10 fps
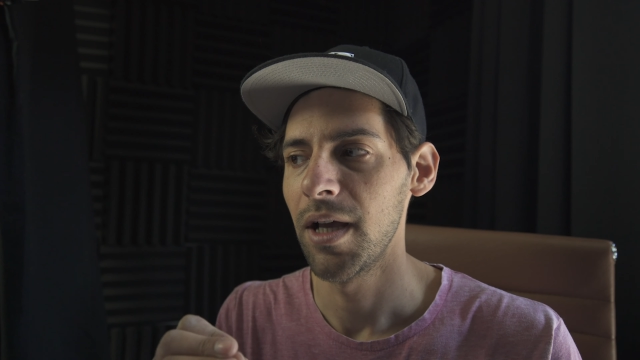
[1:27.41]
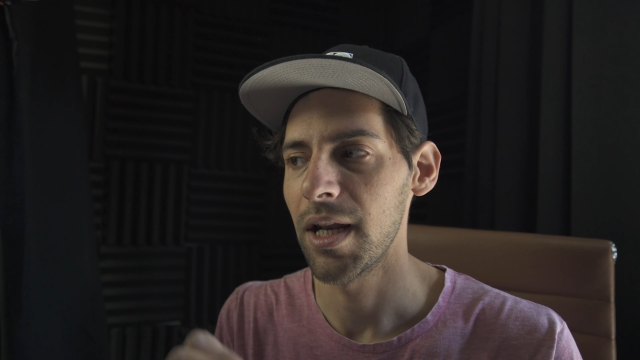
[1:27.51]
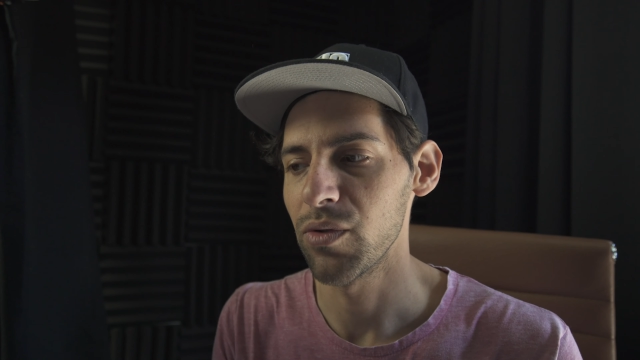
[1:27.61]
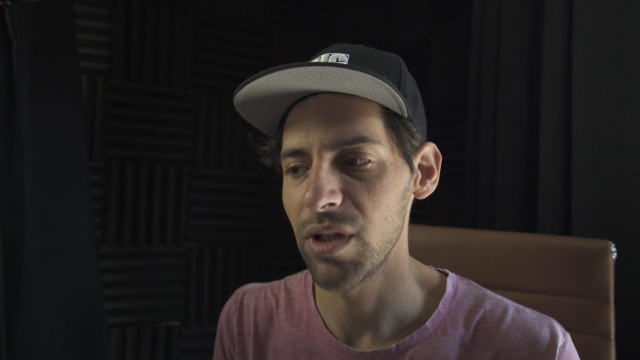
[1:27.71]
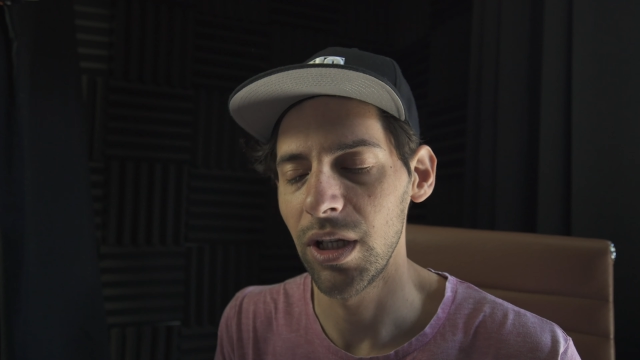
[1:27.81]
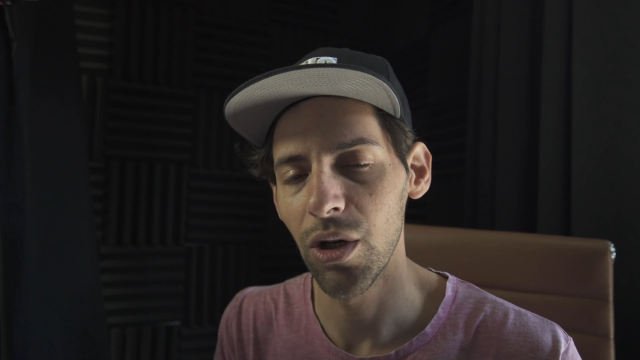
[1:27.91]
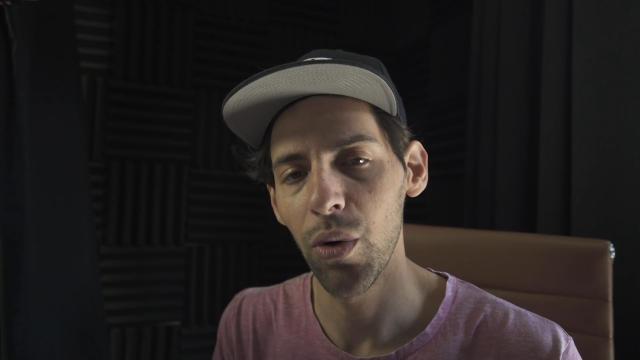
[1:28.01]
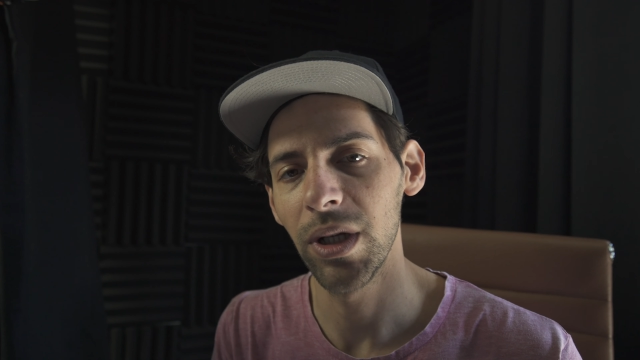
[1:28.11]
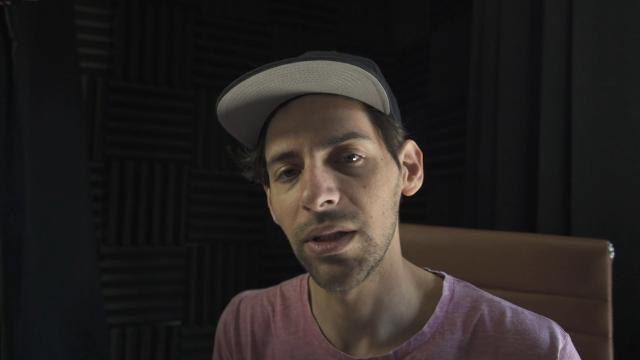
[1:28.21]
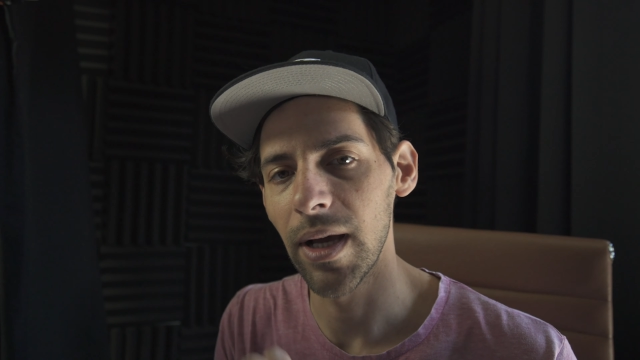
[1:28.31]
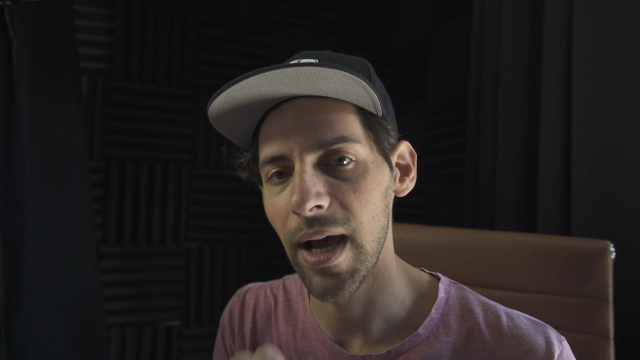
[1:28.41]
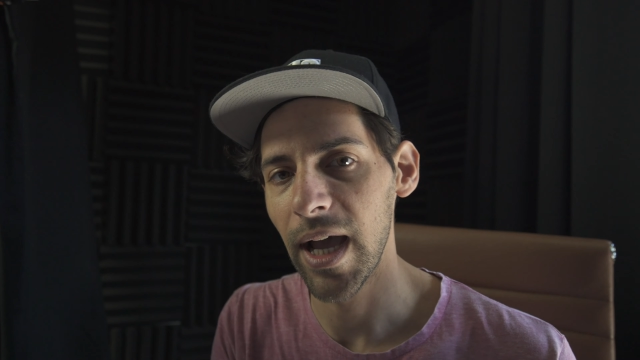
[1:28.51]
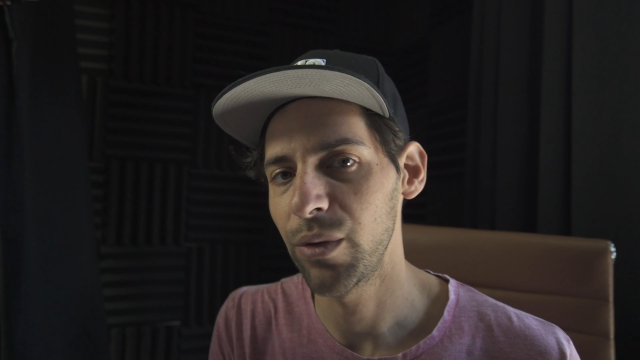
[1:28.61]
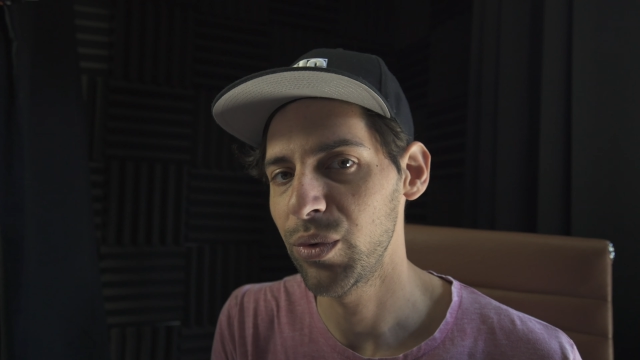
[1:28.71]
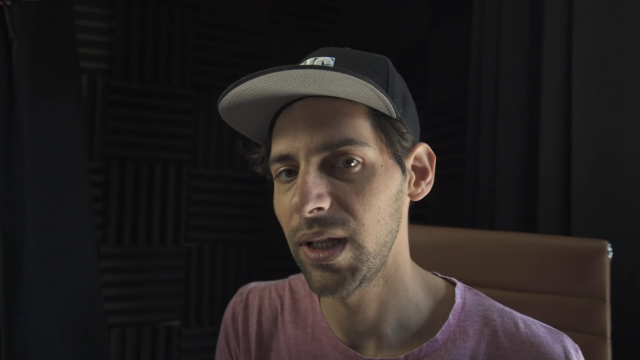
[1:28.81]
and I was like, you know what,
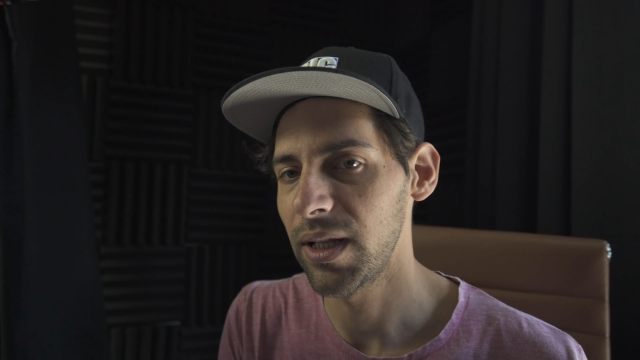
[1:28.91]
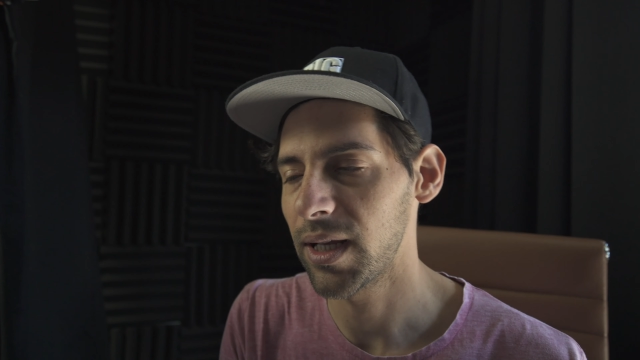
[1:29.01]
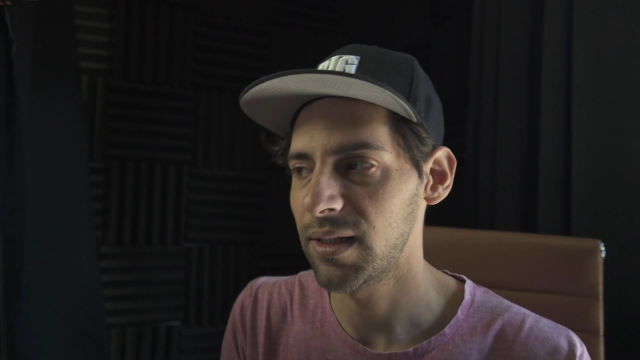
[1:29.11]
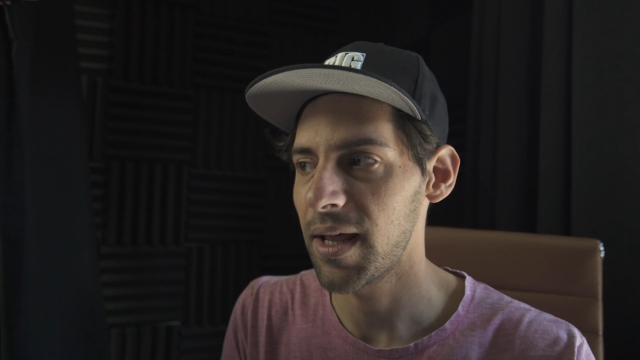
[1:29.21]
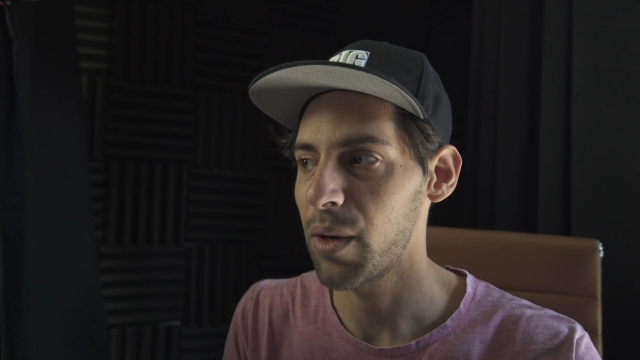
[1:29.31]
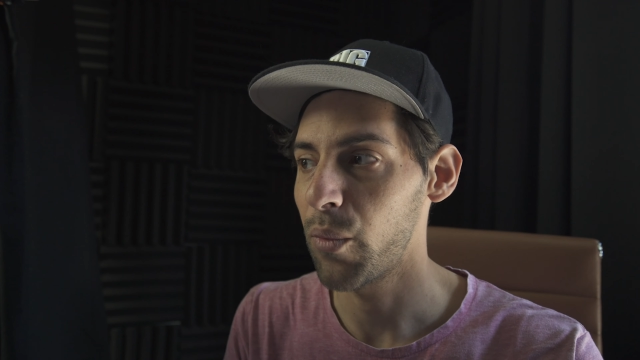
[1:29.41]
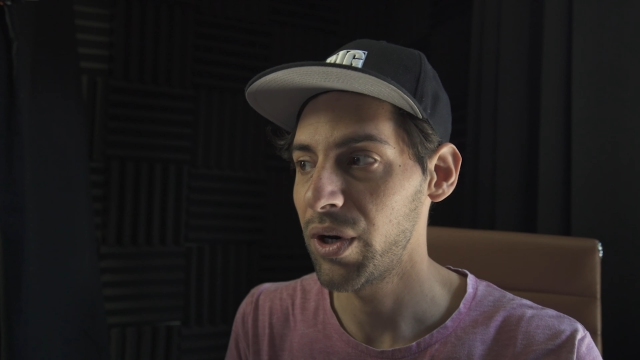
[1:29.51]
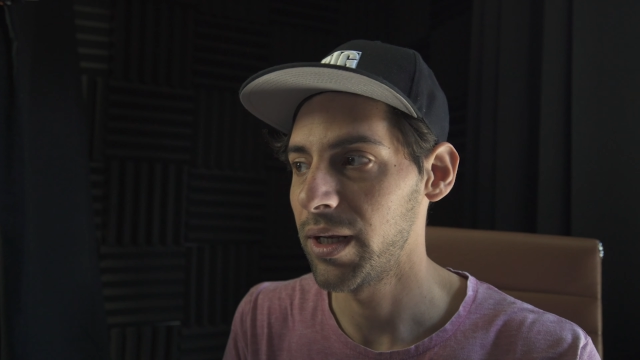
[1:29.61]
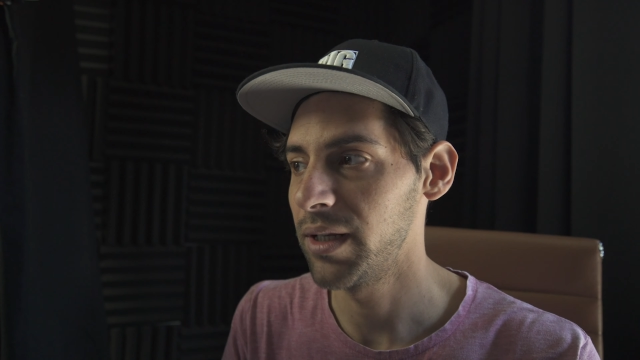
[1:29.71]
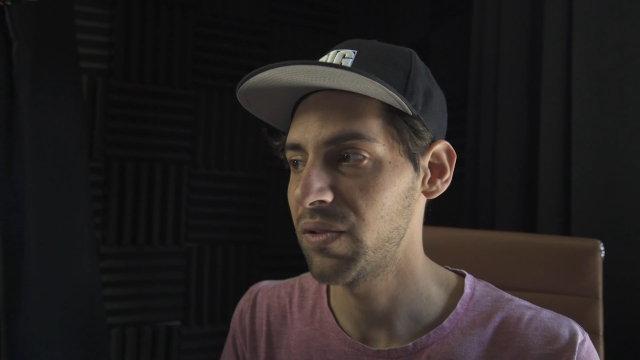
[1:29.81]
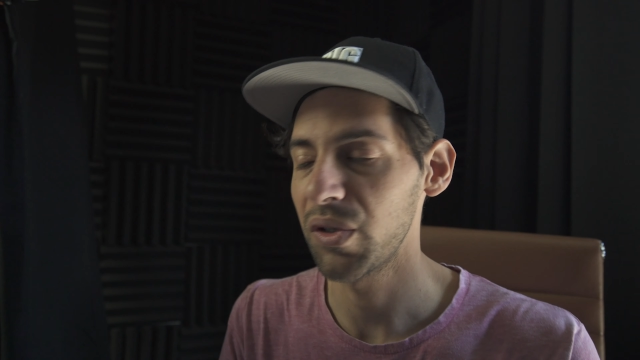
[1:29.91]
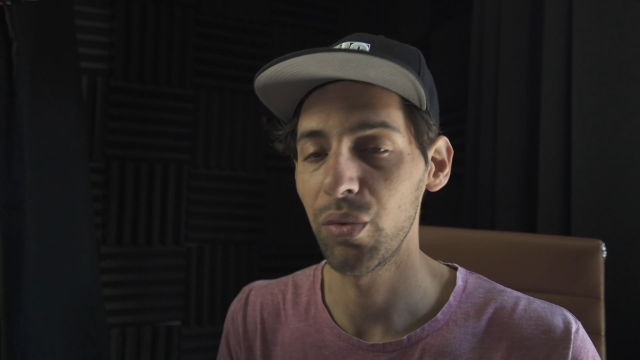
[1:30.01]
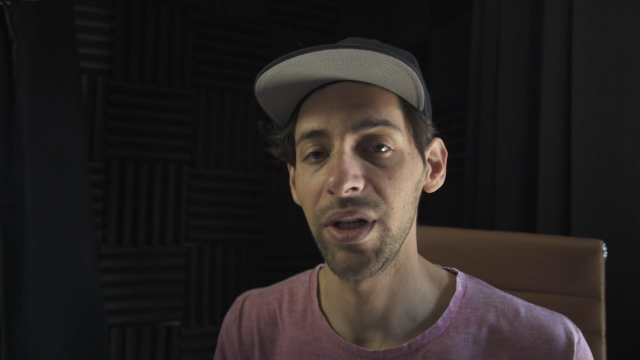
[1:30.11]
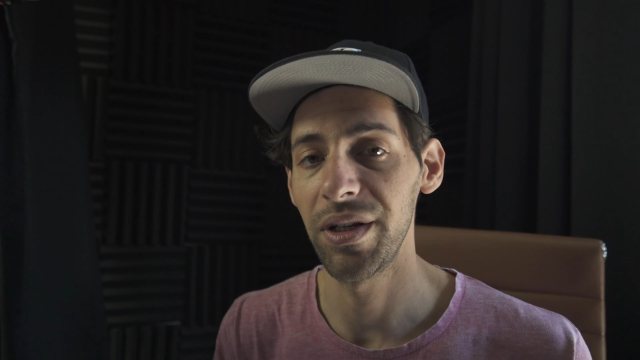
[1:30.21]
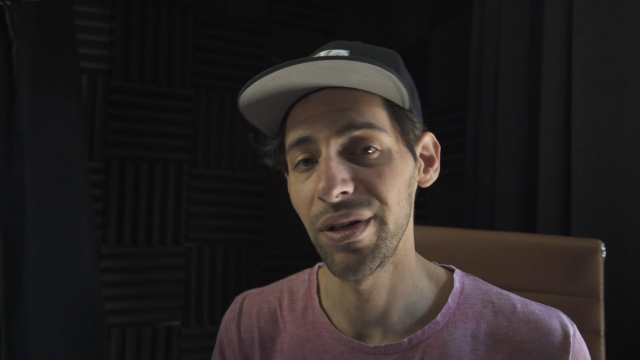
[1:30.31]
I really like that, I want to
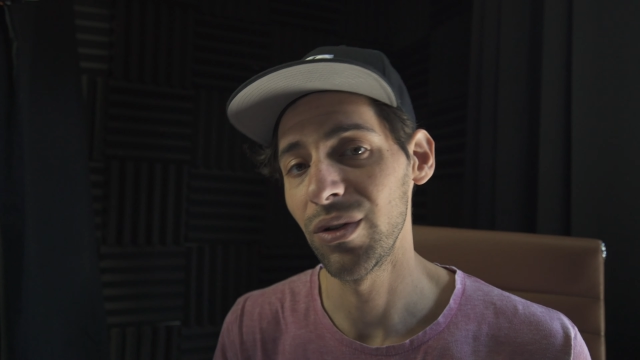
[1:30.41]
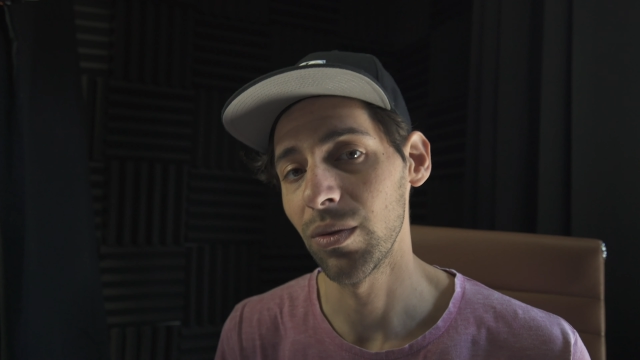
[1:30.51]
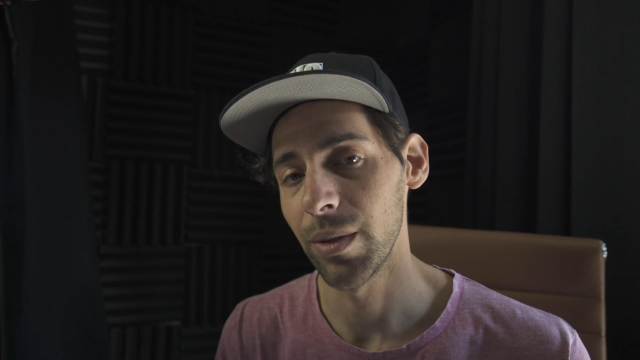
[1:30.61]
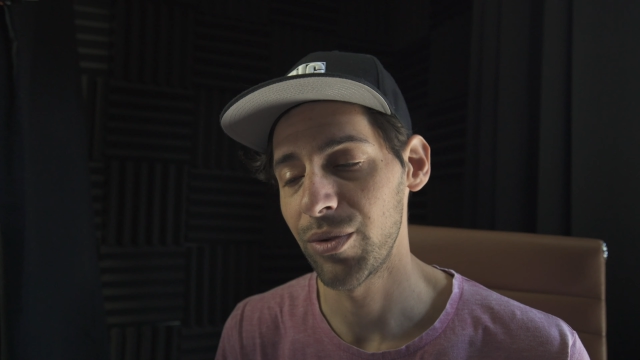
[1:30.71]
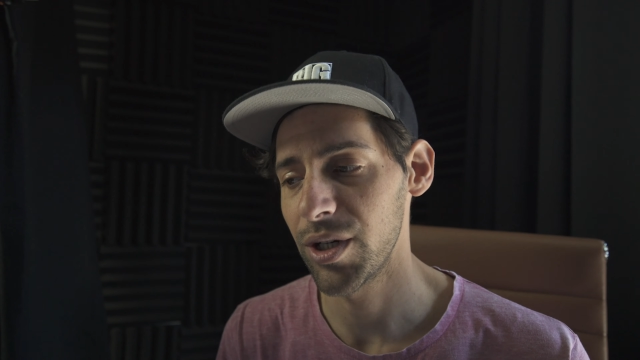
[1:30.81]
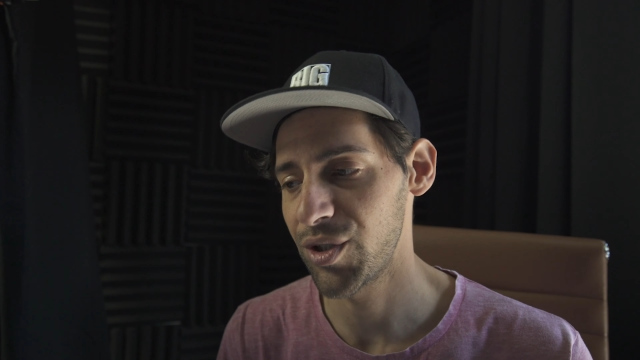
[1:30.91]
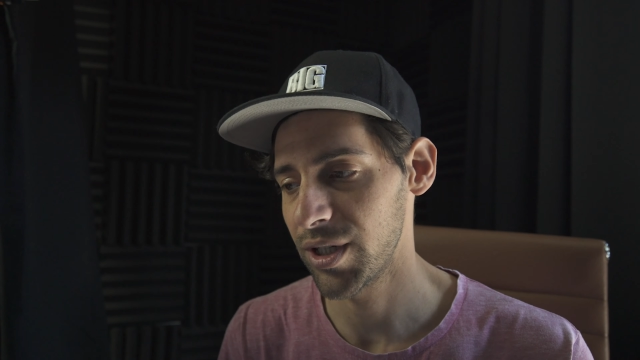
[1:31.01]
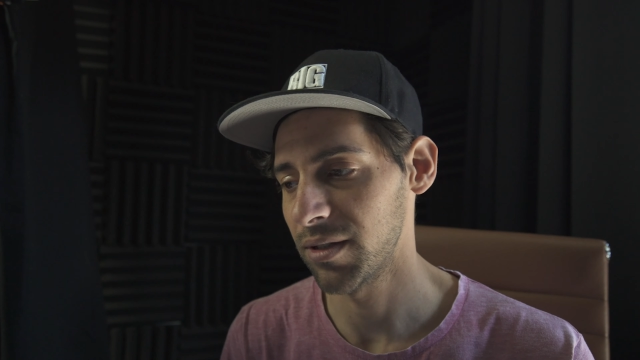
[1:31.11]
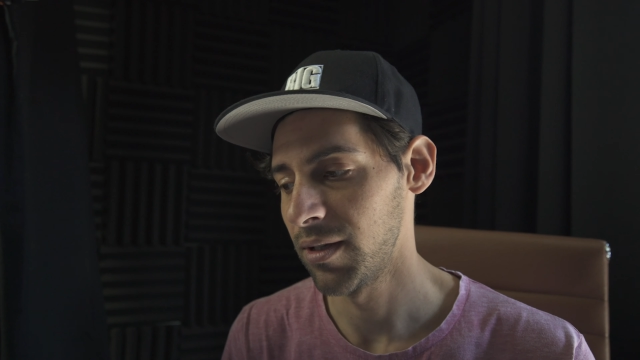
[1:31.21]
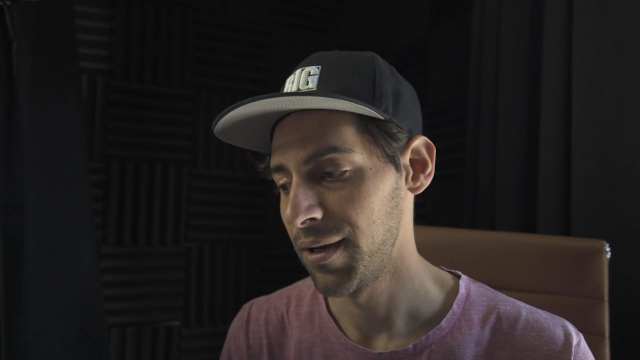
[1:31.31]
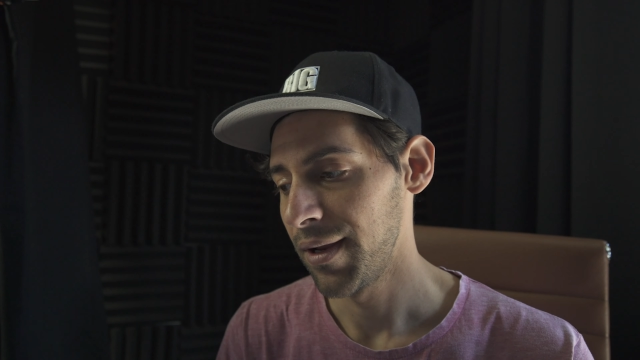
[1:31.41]
integrate it into my project,